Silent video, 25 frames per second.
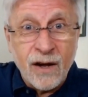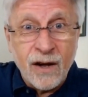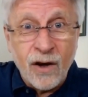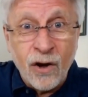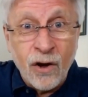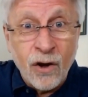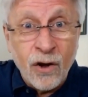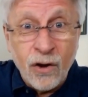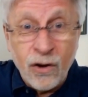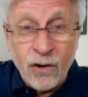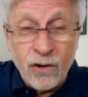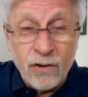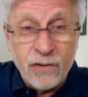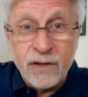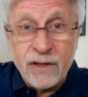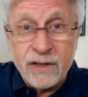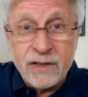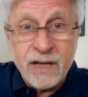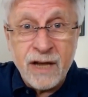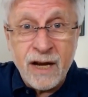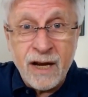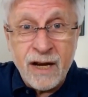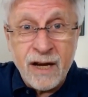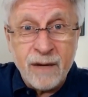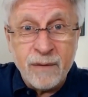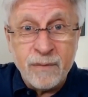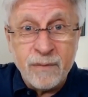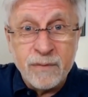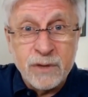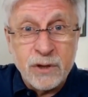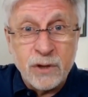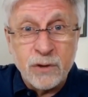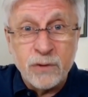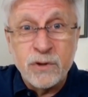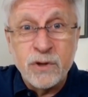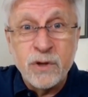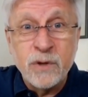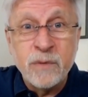all the time.
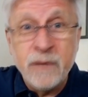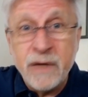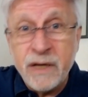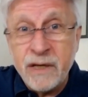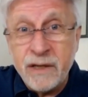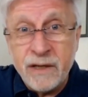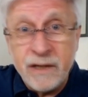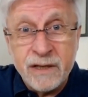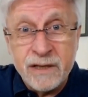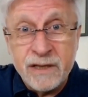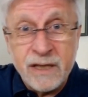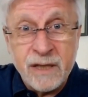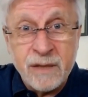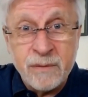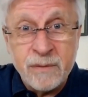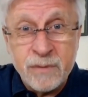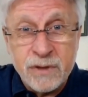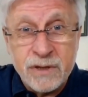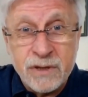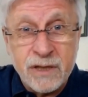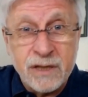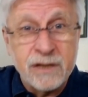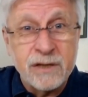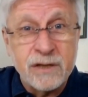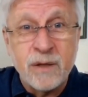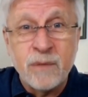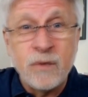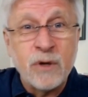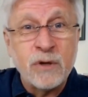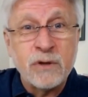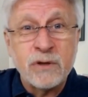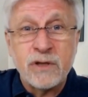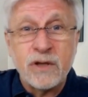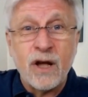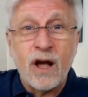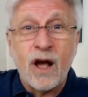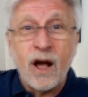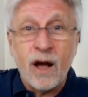So to me, it seems just the
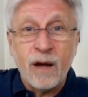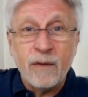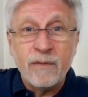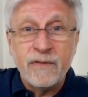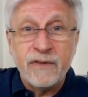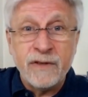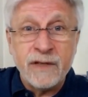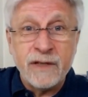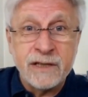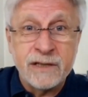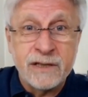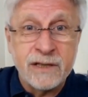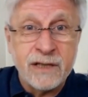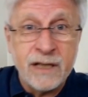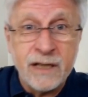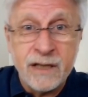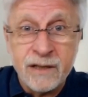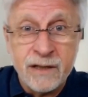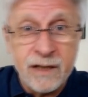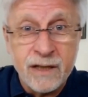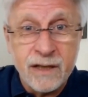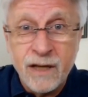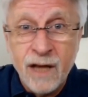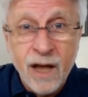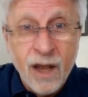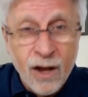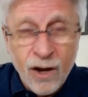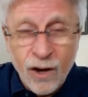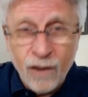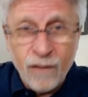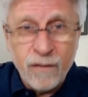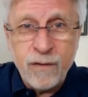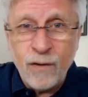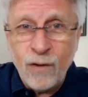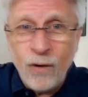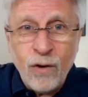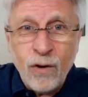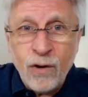most obvious thing that,
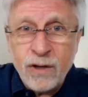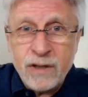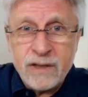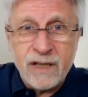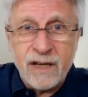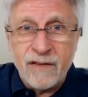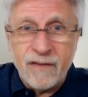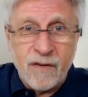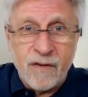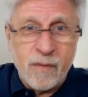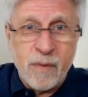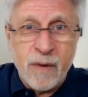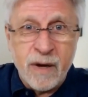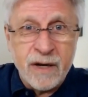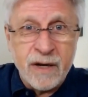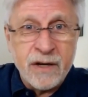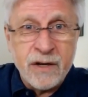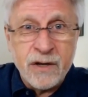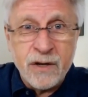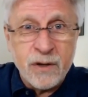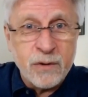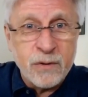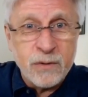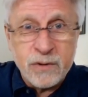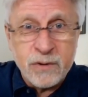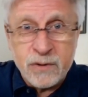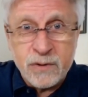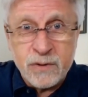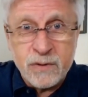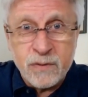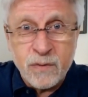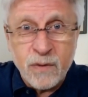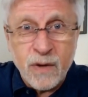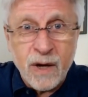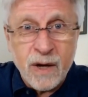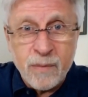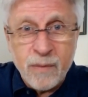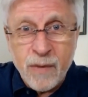of course, everybody
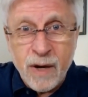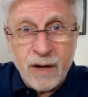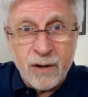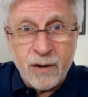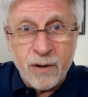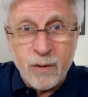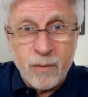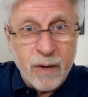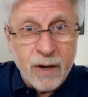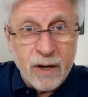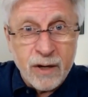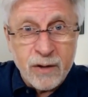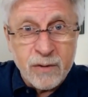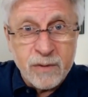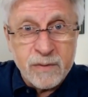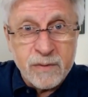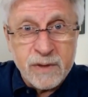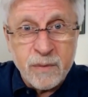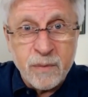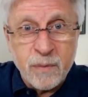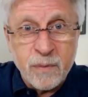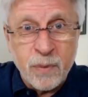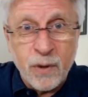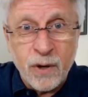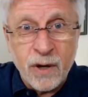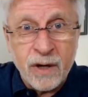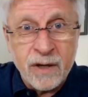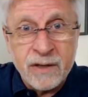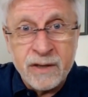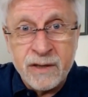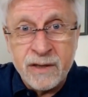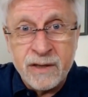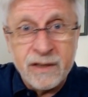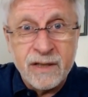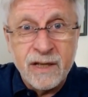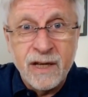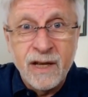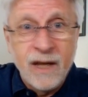knows why microbiome is
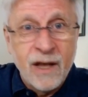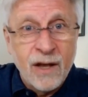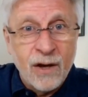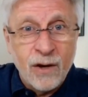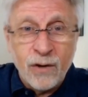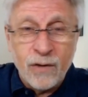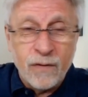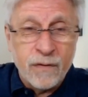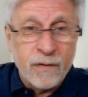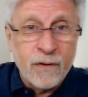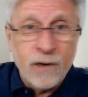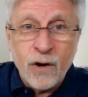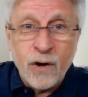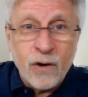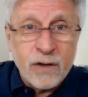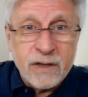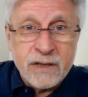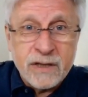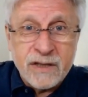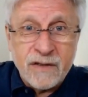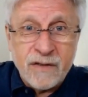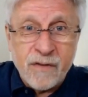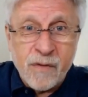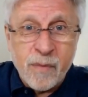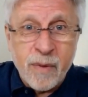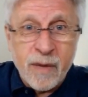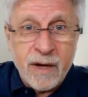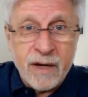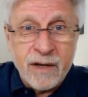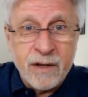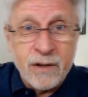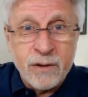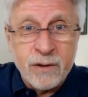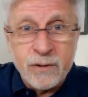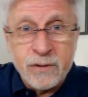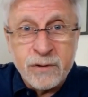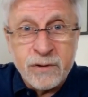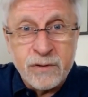important. Of course, everybody
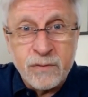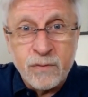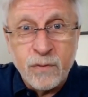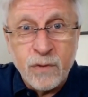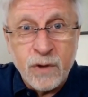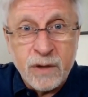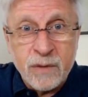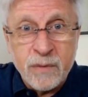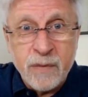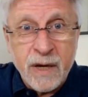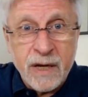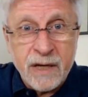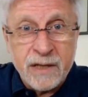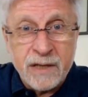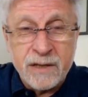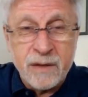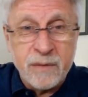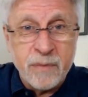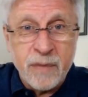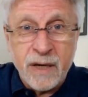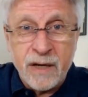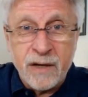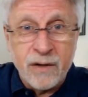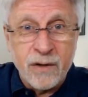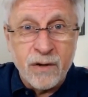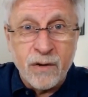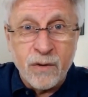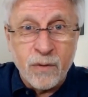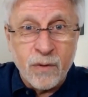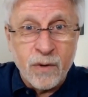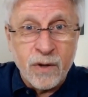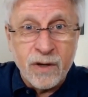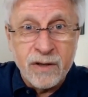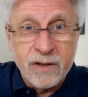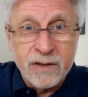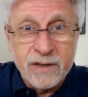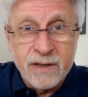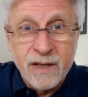knows what makes it better or
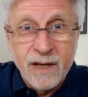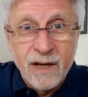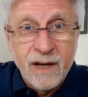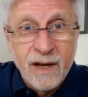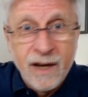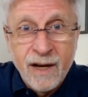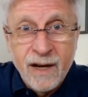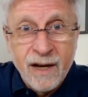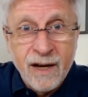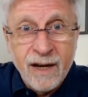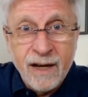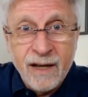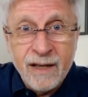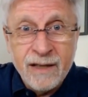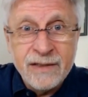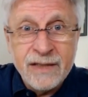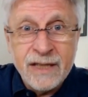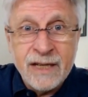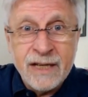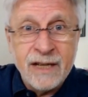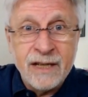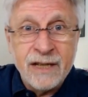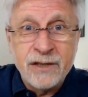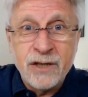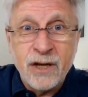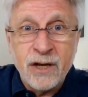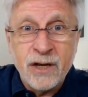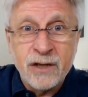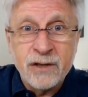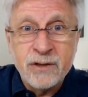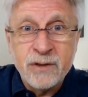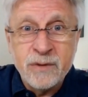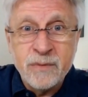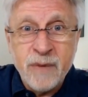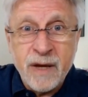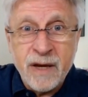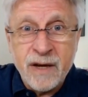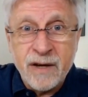worse. And then I talk
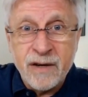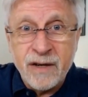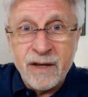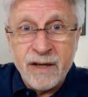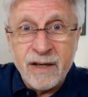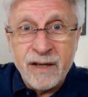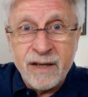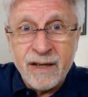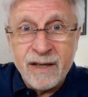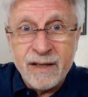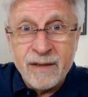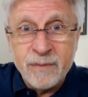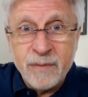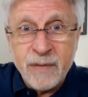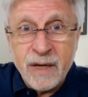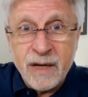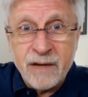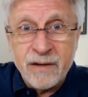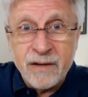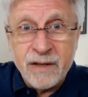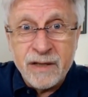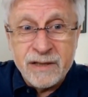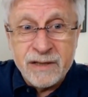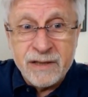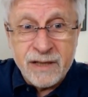to Mary, and Mary